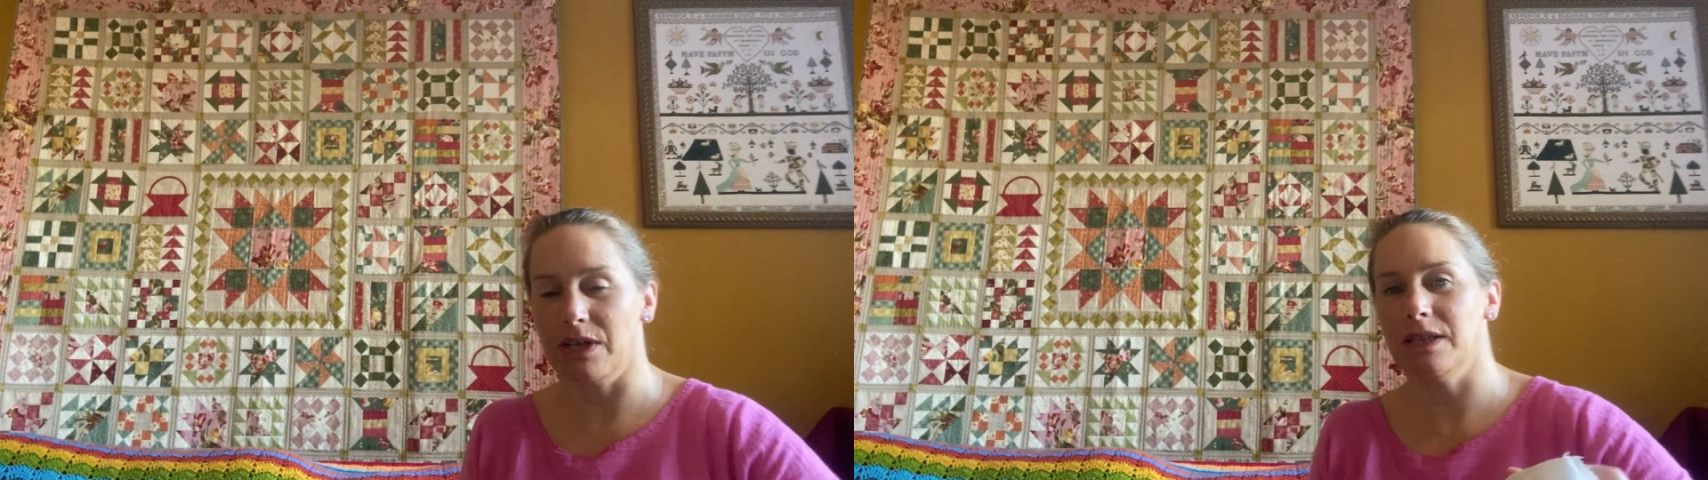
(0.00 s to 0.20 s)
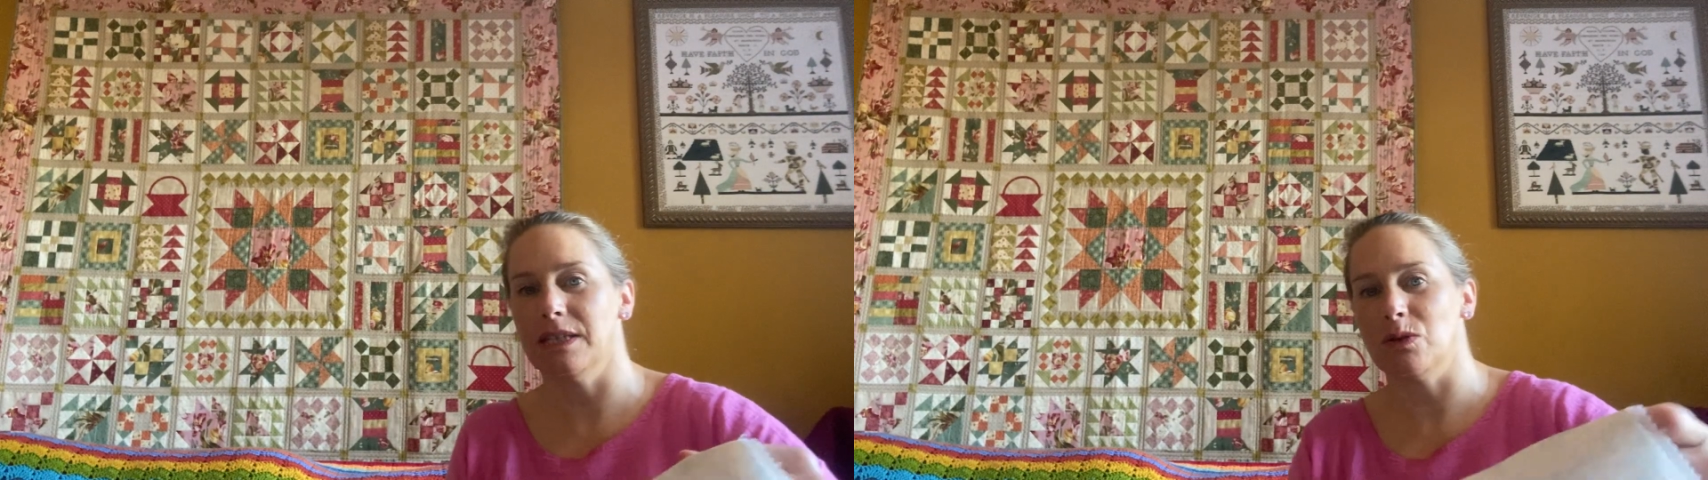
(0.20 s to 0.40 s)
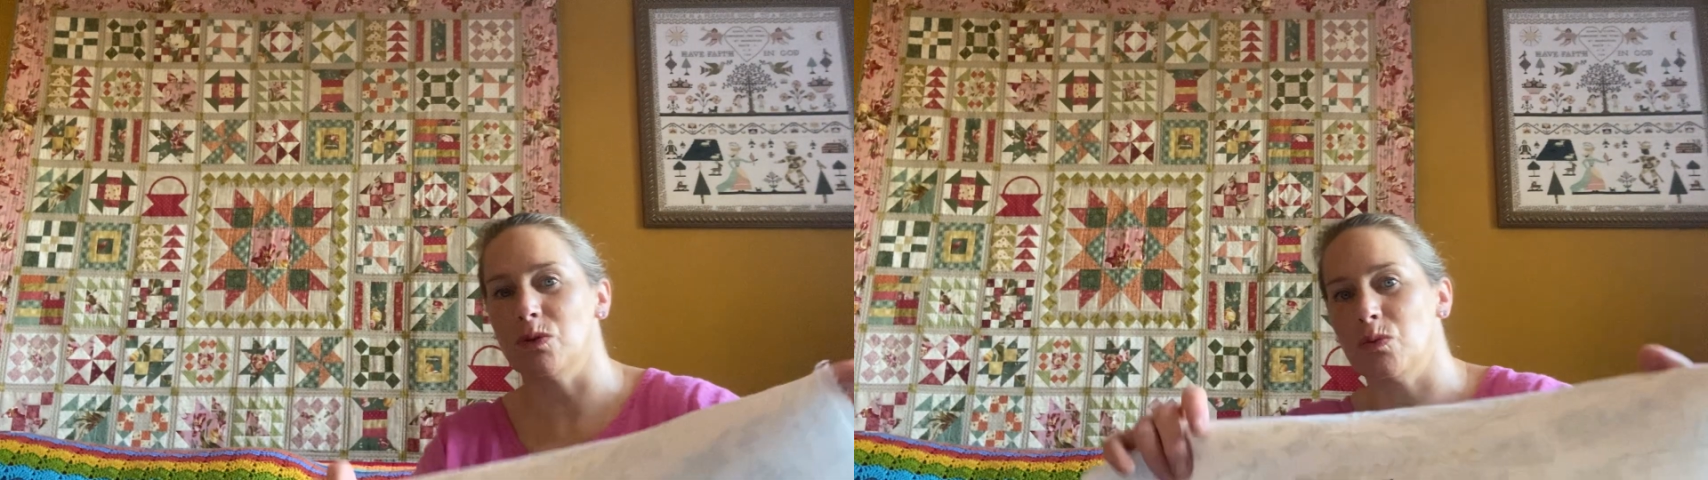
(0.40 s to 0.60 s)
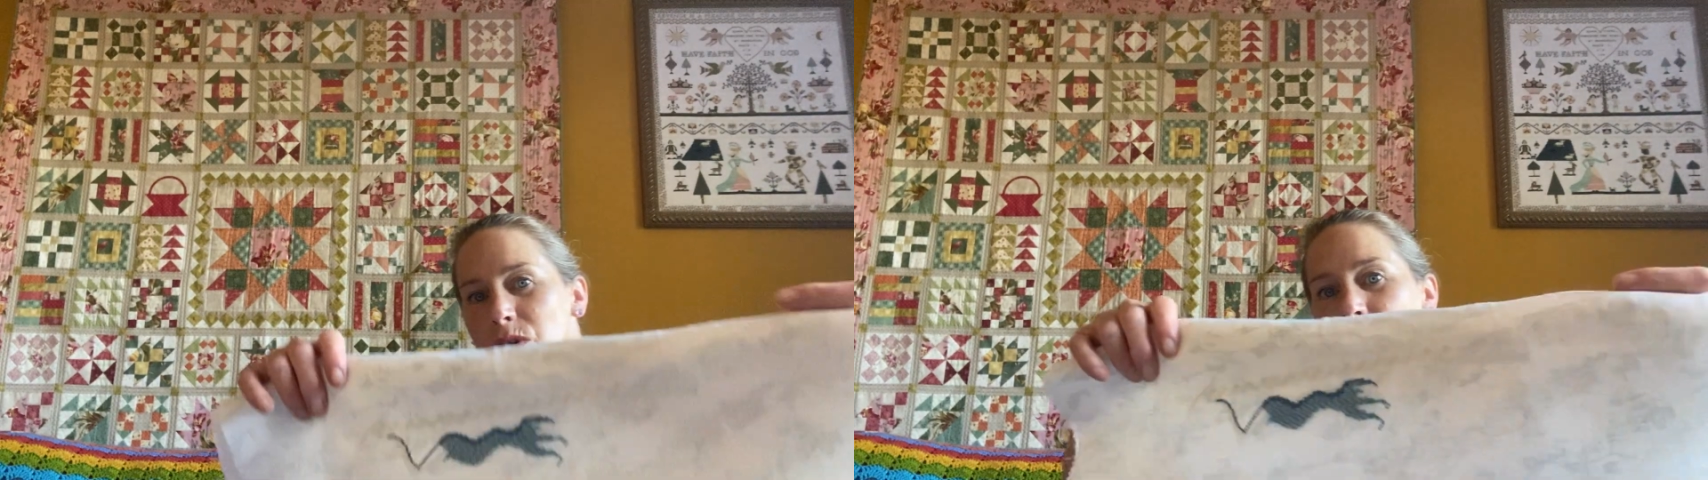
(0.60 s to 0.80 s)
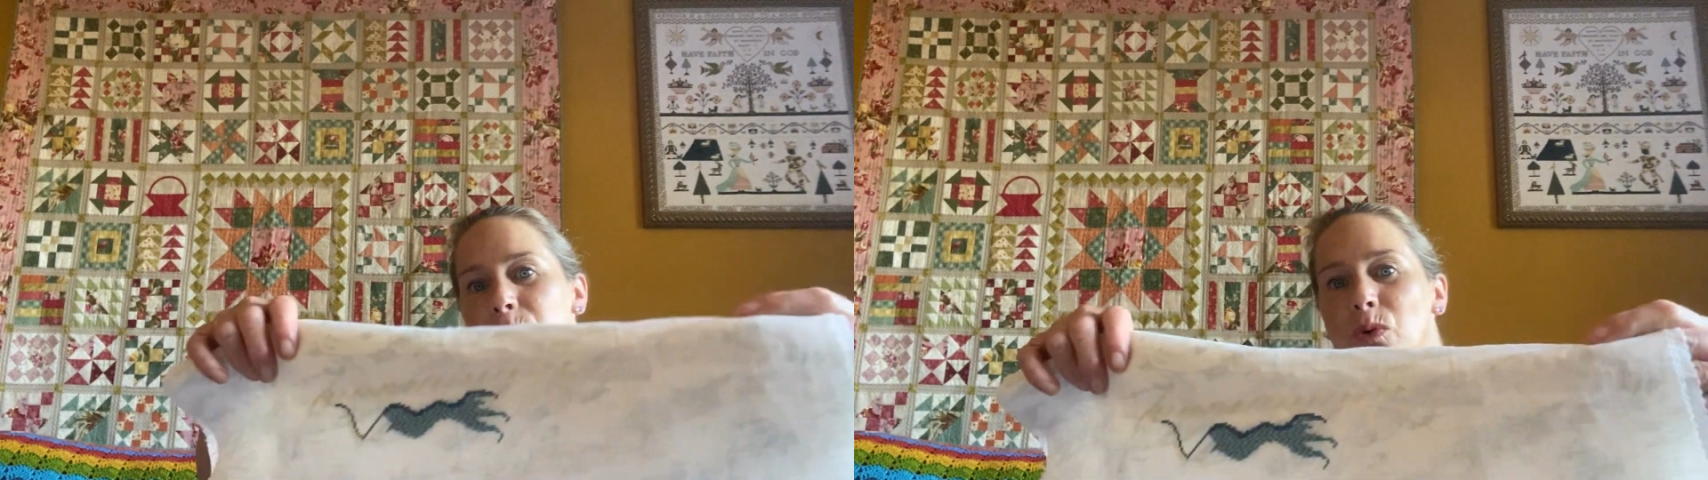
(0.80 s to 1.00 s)
and this was one
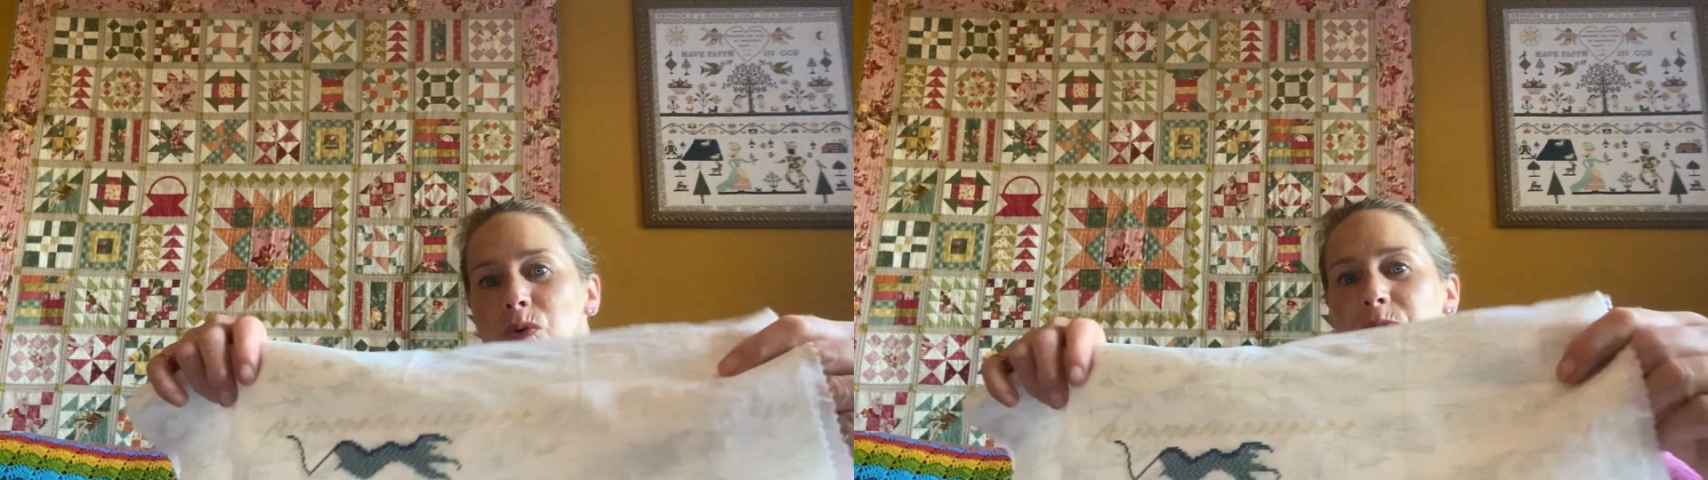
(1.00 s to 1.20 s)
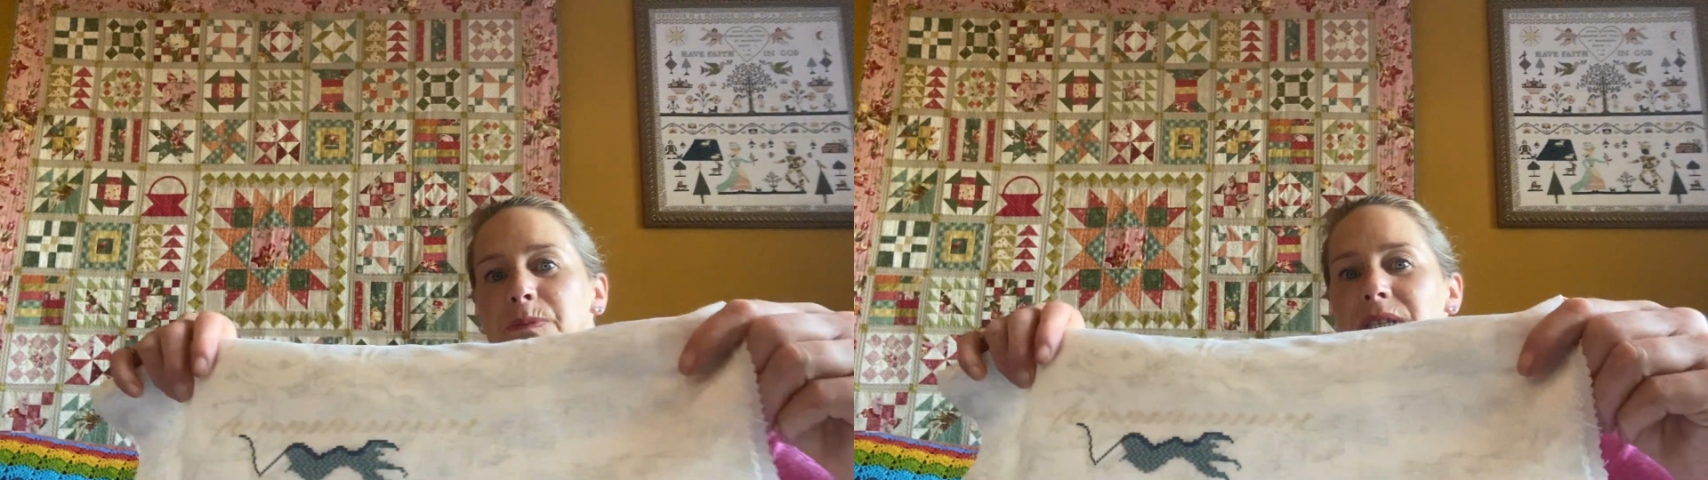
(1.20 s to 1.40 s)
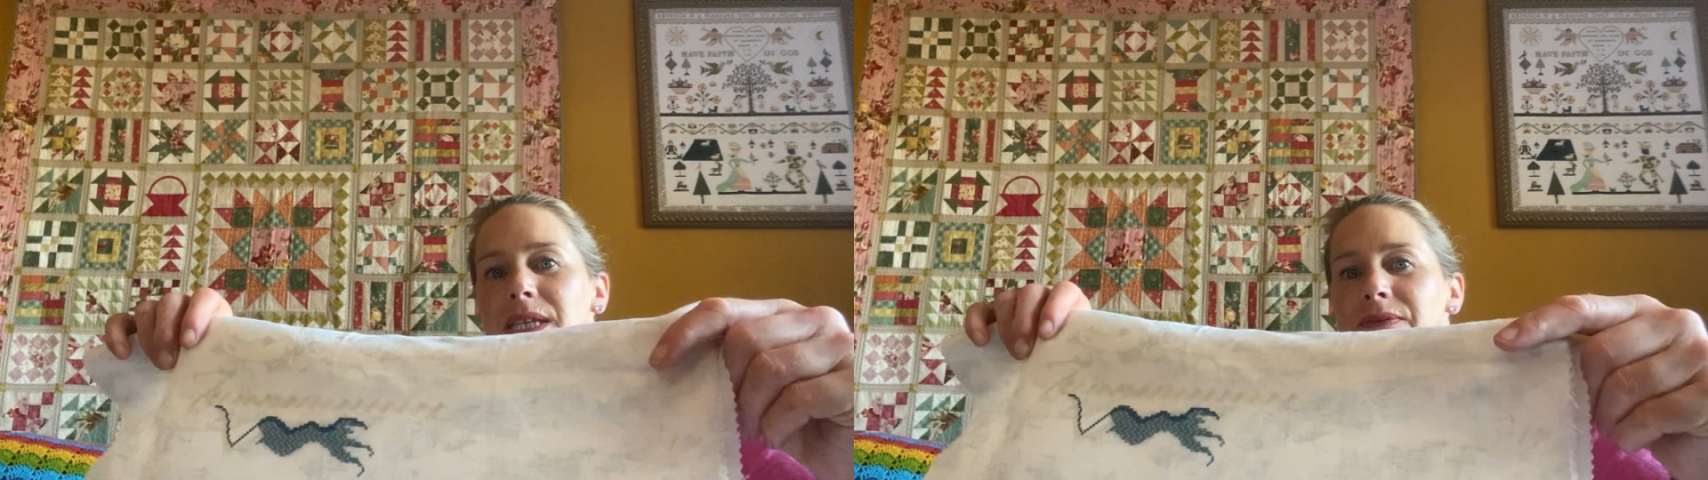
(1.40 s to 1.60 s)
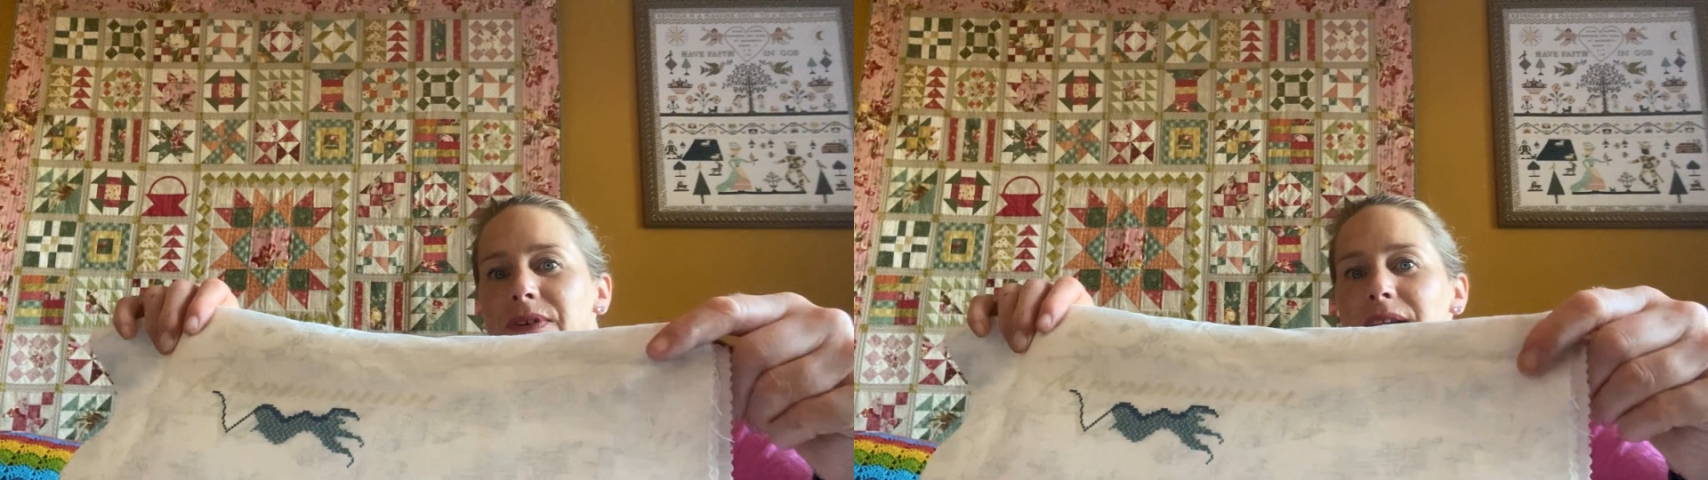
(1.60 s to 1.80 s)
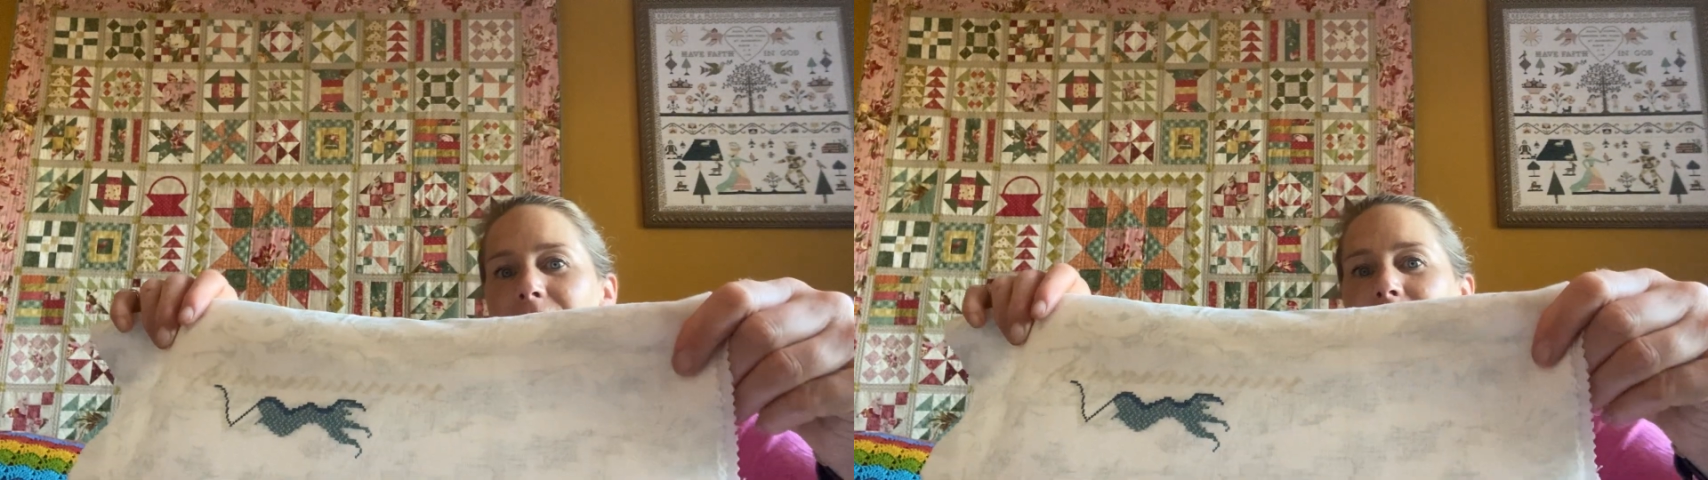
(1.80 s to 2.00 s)
I bought
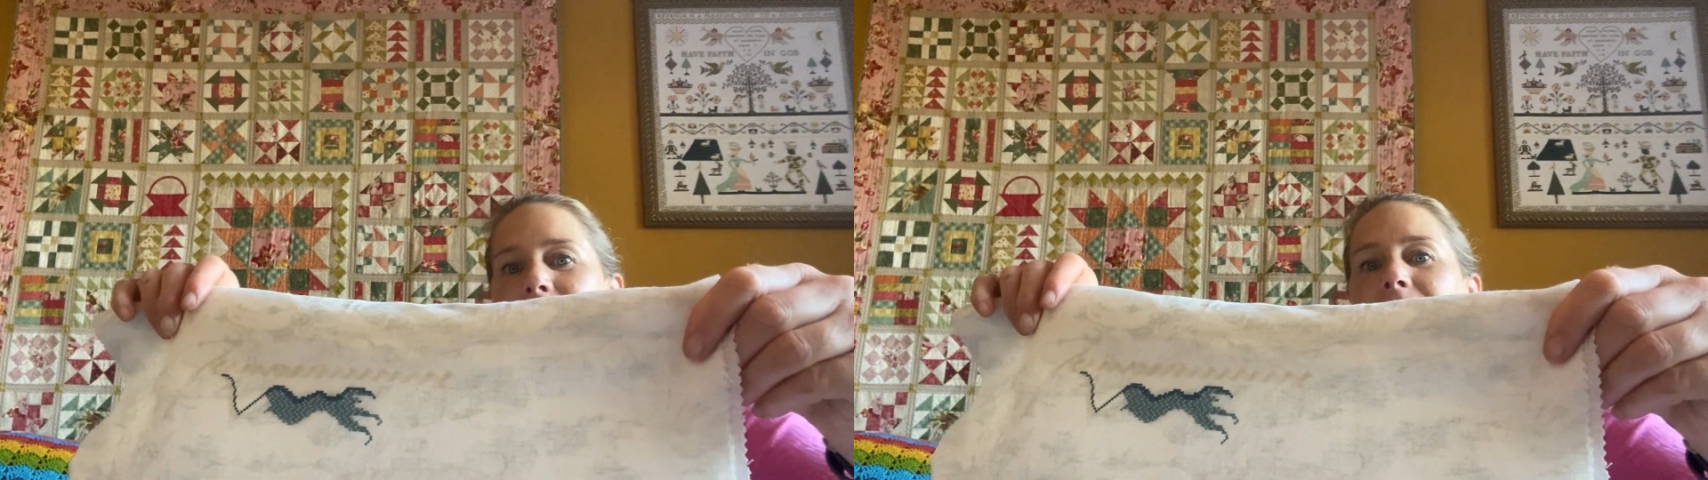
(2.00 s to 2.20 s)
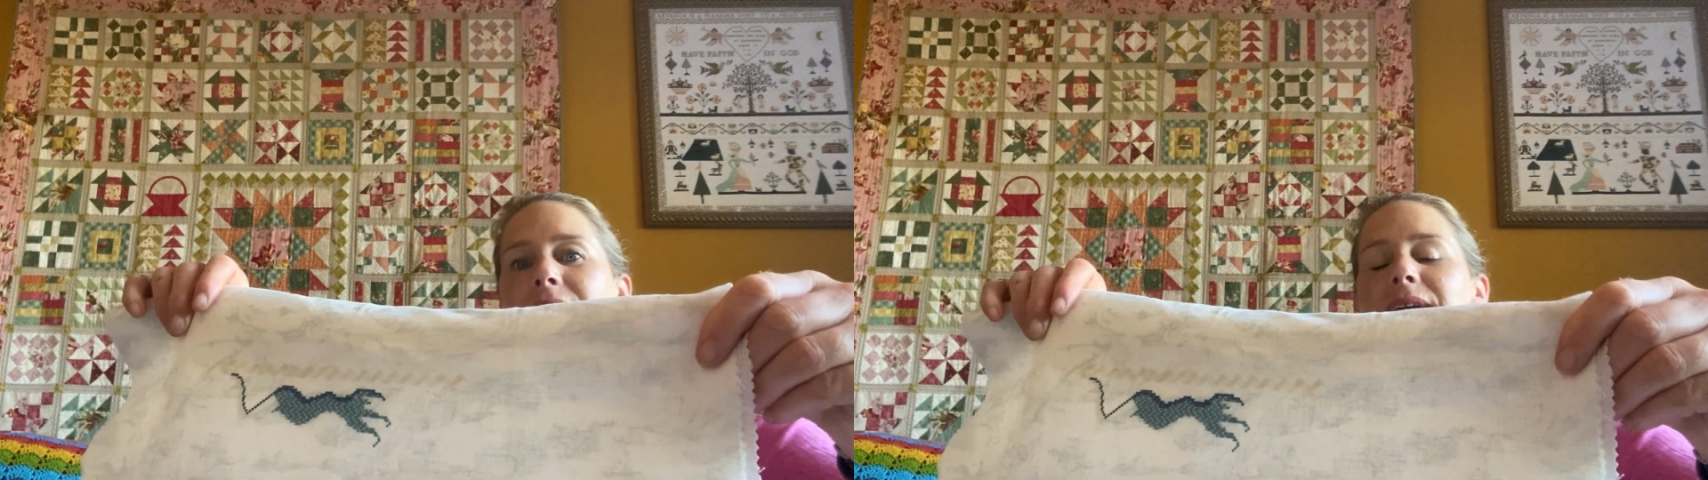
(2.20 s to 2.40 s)
specifically